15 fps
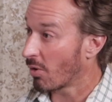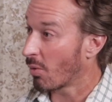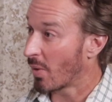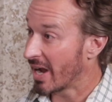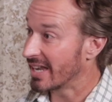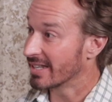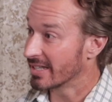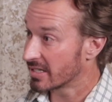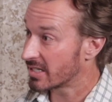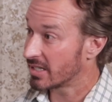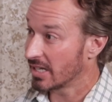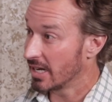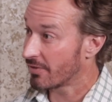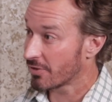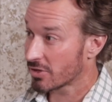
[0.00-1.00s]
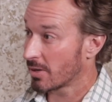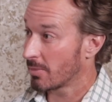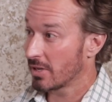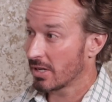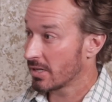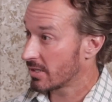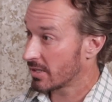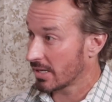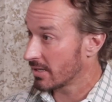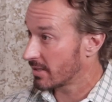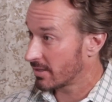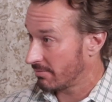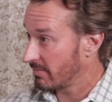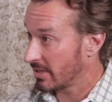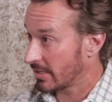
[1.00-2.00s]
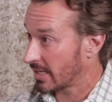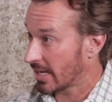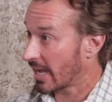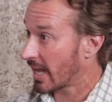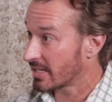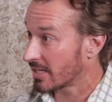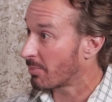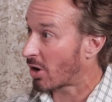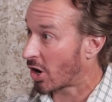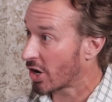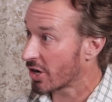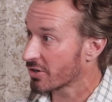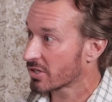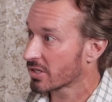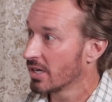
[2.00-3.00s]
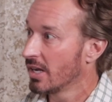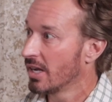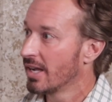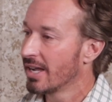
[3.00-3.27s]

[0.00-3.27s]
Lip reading: a wait and see for somebody that has a PARS?